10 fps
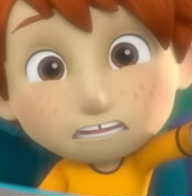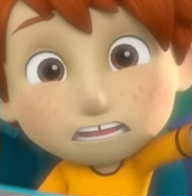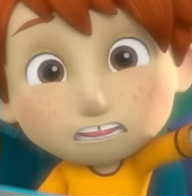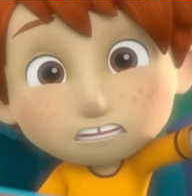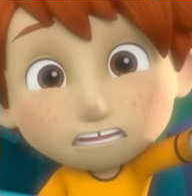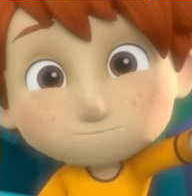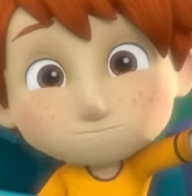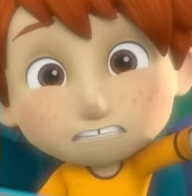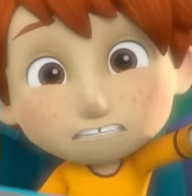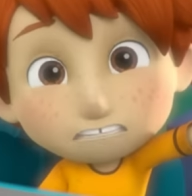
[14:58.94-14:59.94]
and I think
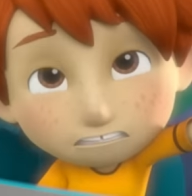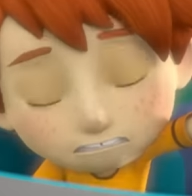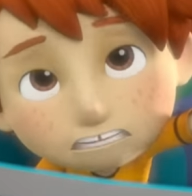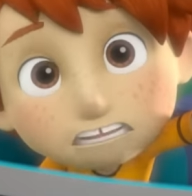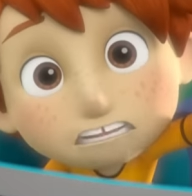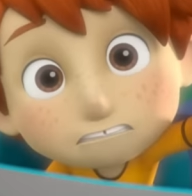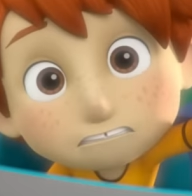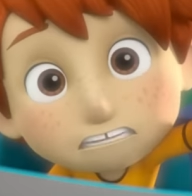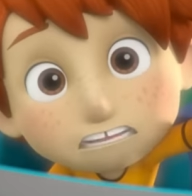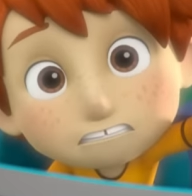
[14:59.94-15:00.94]
I'm getting
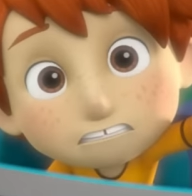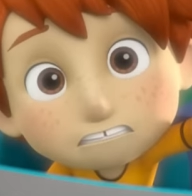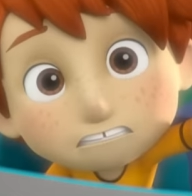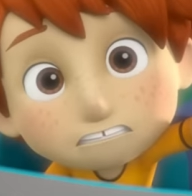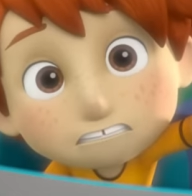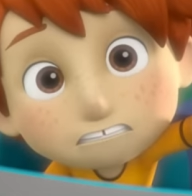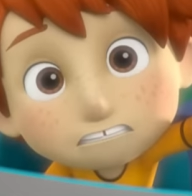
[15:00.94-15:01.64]
seasick. Oh,